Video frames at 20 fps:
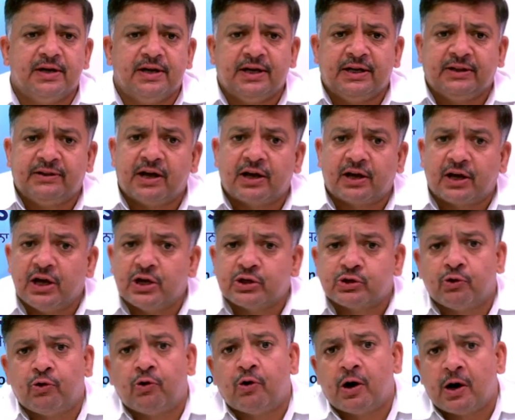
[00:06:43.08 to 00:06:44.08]
In the case
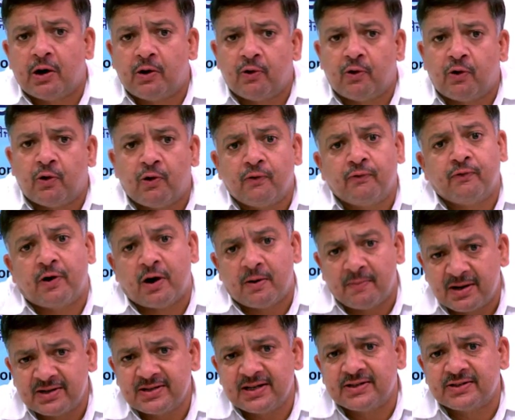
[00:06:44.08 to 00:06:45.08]
of
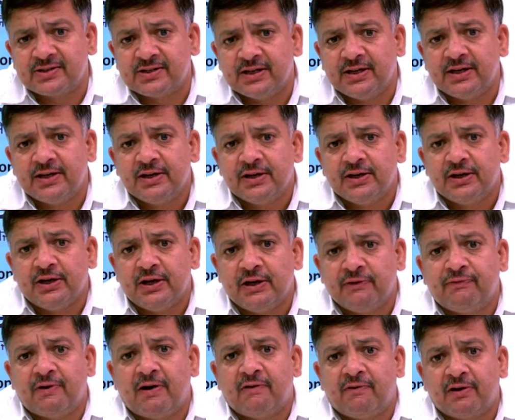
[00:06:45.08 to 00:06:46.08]
emergency,
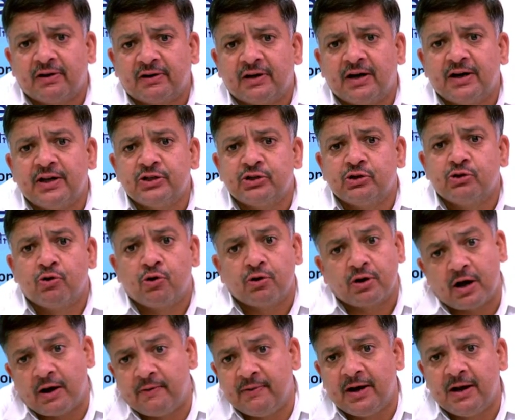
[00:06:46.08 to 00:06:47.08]
if a worker is not
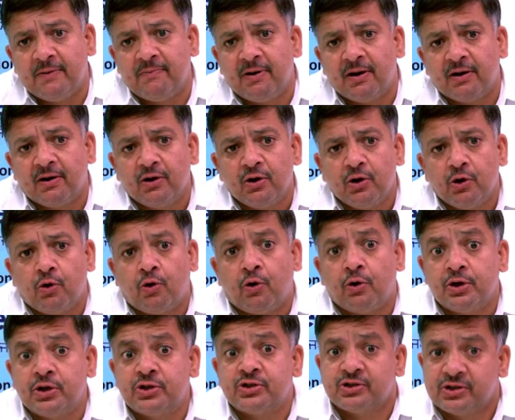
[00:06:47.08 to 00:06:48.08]
available or
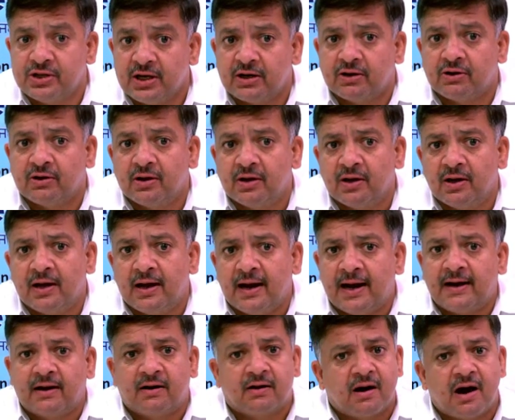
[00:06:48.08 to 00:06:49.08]
is sick
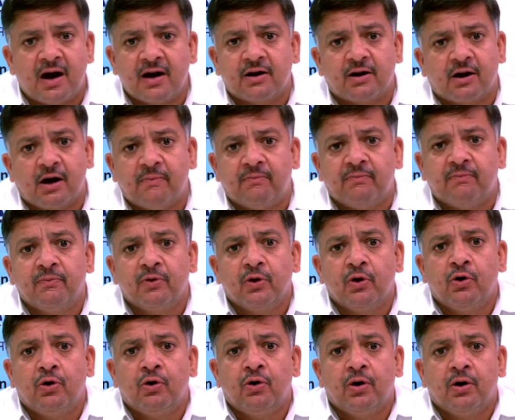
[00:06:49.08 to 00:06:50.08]
and can't come
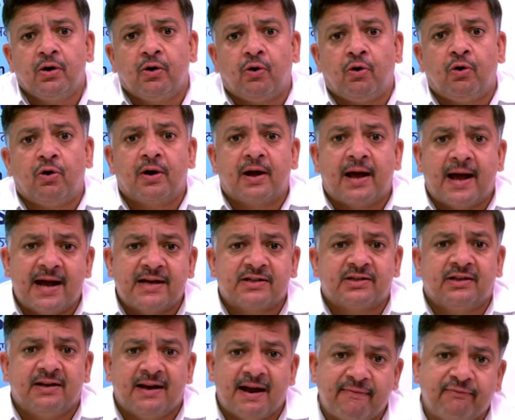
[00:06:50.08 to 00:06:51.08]
or has
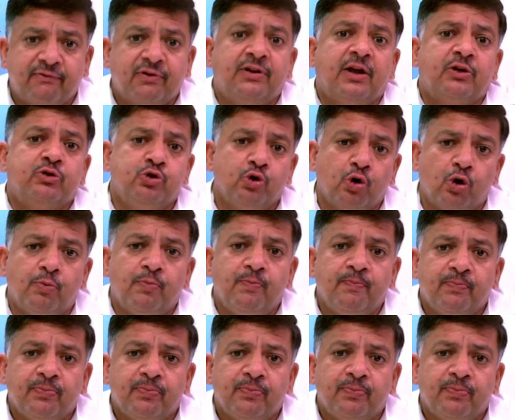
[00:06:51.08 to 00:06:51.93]
left the job,